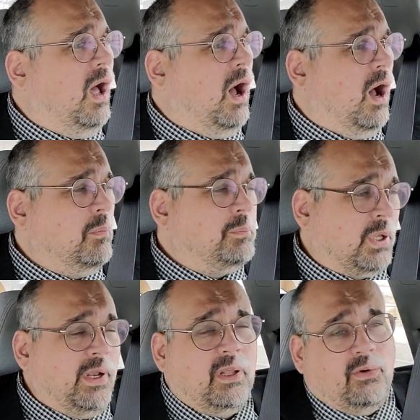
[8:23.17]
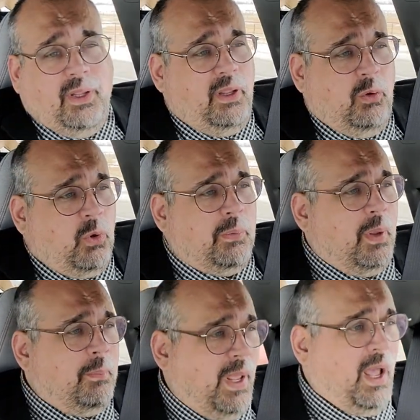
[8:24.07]
Um, politically, it would have
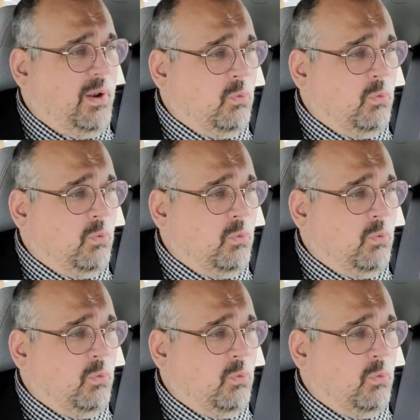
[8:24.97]
been bad.